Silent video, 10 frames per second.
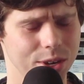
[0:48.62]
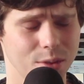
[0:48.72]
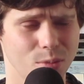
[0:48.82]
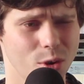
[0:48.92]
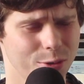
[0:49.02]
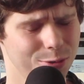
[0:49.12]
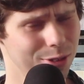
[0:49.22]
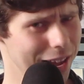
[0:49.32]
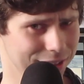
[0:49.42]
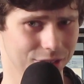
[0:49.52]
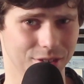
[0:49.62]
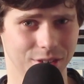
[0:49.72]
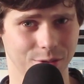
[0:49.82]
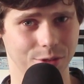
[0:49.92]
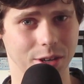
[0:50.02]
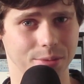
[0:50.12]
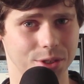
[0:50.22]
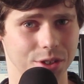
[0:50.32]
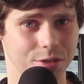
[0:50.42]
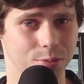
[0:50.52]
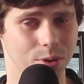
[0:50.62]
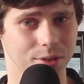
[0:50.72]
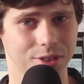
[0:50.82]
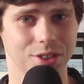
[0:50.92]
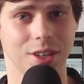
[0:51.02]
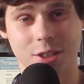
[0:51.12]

with a more flat frequency response.